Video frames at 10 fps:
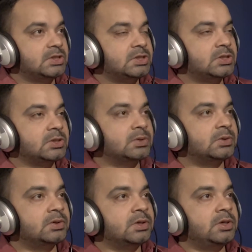
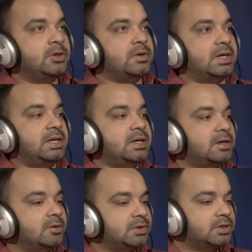So you are
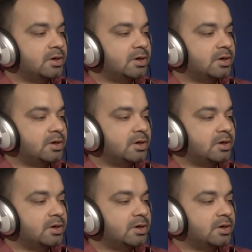here with